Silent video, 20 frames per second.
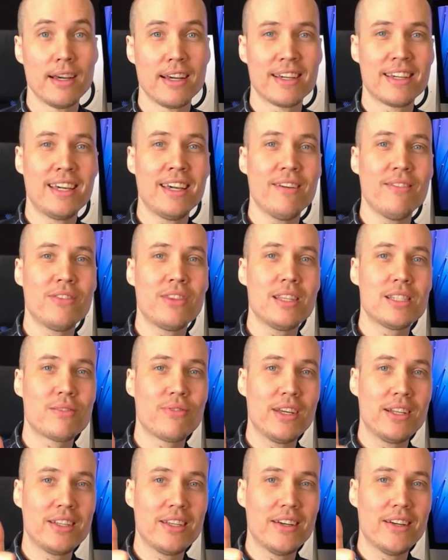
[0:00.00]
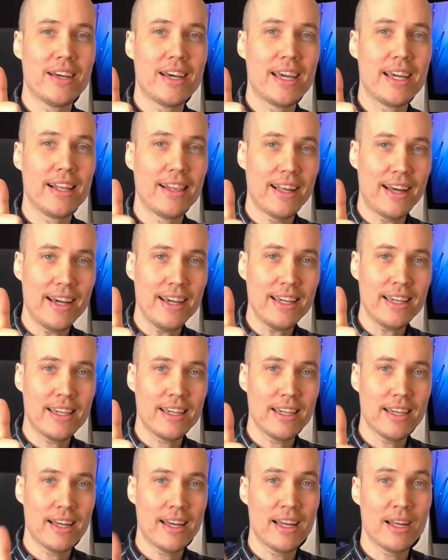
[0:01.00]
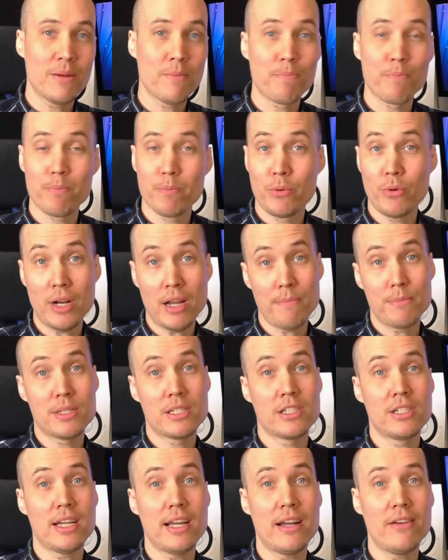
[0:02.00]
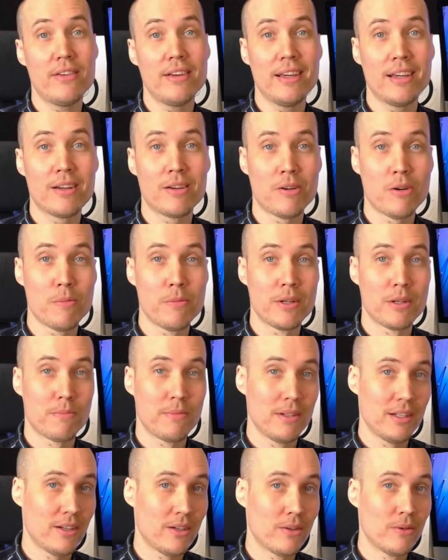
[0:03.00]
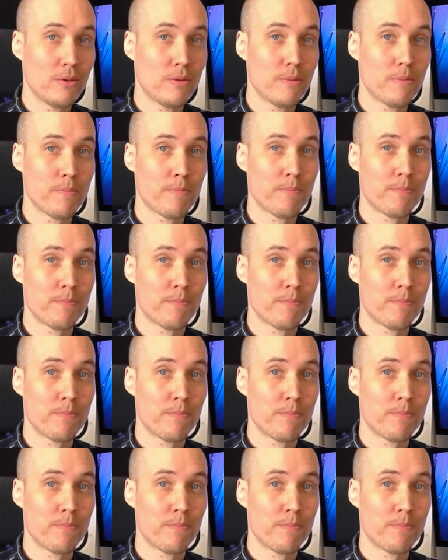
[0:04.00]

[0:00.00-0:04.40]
give this video a like and perhaps share a comment below.